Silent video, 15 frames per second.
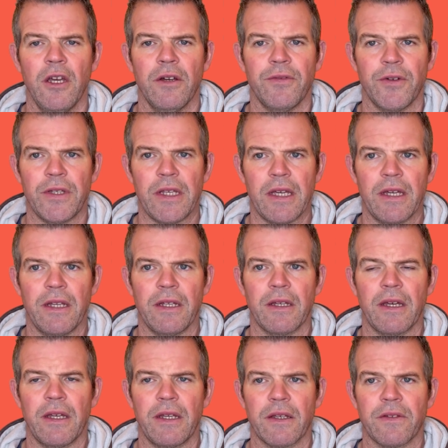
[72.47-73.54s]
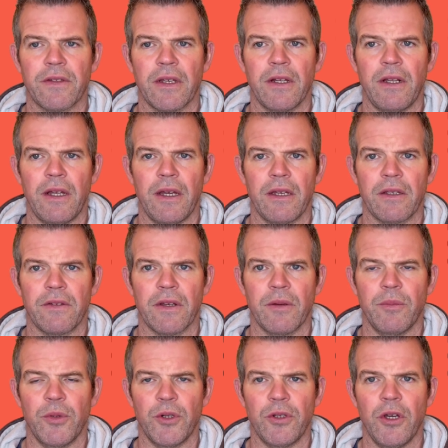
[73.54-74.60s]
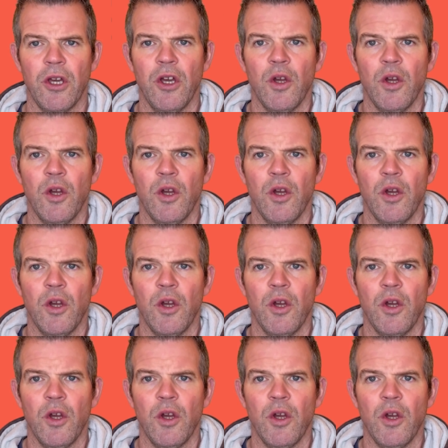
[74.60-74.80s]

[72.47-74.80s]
for the EdXL exam board.